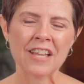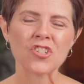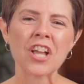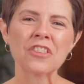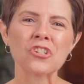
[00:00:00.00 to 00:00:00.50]

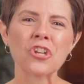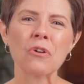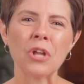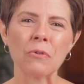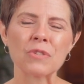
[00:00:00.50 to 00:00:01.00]
Check the show
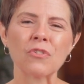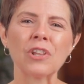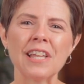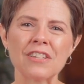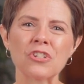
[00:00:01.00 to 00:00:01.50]
notes for
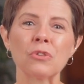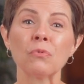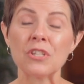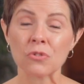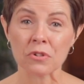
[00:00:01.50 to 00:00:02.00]
links to the
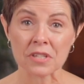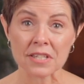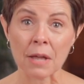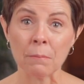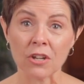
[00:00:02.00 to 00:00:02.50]
resources
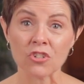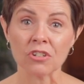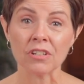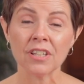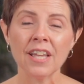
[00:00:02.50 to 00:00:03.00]
I
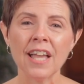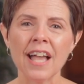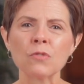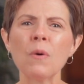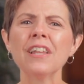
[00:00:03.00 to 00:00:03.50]
mentioned,
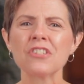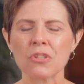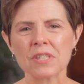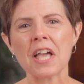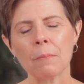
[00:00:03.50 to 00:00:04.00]
as well as
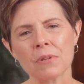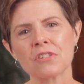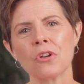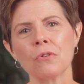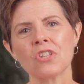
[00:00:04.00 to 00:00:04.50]
those
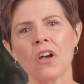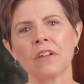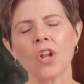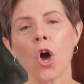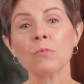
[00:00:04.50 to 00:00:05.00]
episodes
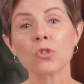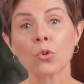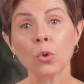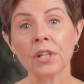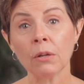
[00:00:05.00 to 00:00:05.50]
on
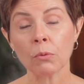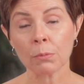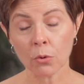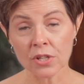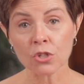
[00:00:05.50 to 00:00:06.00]
homeschooling with
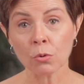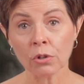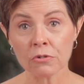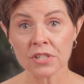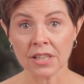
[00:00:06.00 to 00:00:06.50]

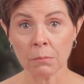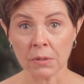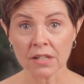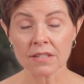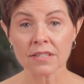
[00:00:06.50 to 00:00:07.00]
preschoolers in the
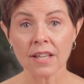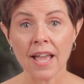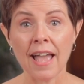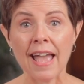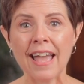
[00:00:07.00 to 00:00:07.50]
mix
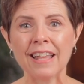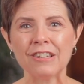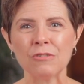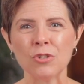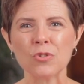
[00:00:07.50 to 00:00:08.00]

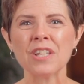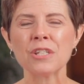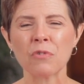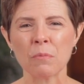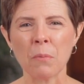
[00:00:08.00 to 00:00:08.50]
and using
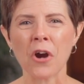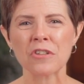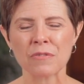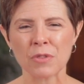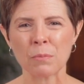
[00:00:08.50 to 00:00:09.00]
different
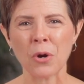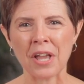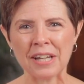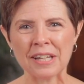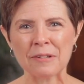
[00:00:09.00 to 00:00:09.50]
parts of the
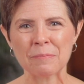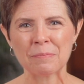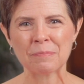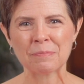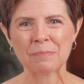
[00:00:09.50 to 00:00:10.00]
brain.
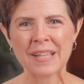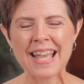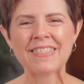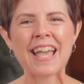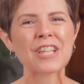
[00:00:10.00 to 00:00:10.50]

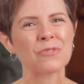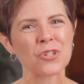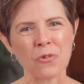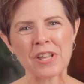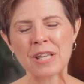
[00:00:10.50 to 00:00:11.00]
Thanks for
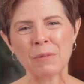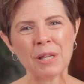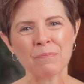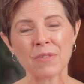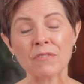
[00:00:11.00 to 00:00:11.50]
joining
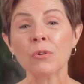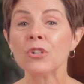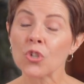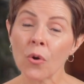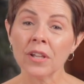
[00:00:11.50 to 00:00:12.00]
me. If you
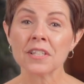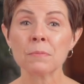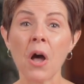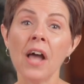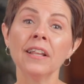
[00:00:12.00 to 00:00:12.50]
enjoyed this
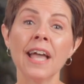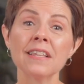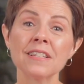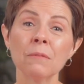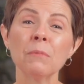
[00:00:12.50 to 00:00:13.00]

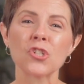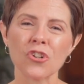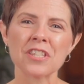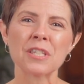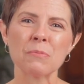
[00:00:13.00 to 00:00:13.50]
podcast, be
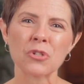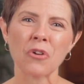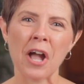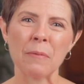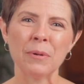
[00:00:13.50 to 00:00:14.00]
sure to
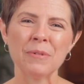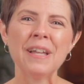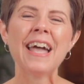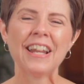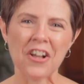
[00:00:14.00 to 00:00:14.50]
subscribe,
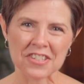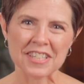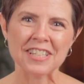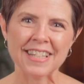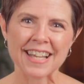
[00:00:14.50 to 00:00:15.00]
and I'll
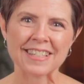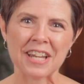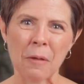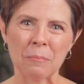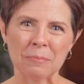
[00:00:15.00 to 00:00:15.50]
see you next
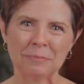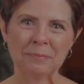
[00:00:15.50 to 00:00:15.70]
time.